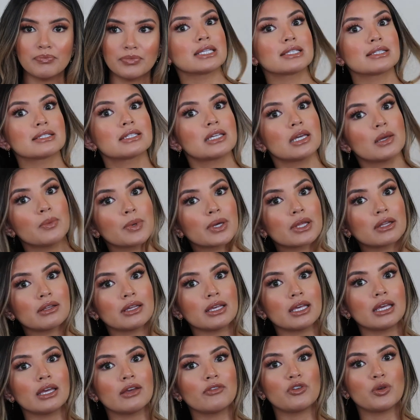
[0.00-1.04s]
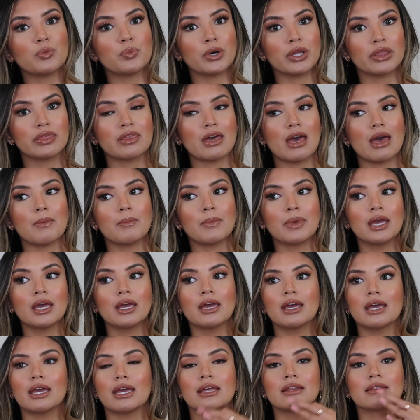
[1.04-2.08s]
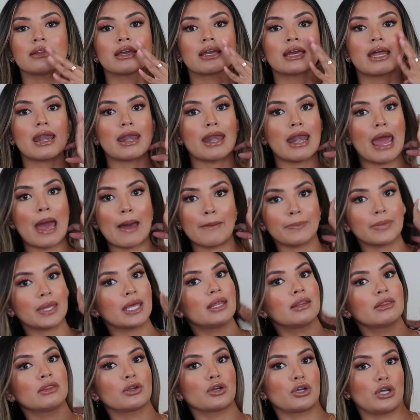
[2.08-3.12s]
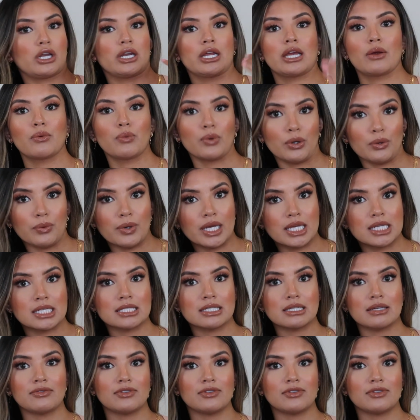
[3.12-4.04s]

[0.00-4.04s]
Because typically if you put them in like a napkin, they're gonna get ruined.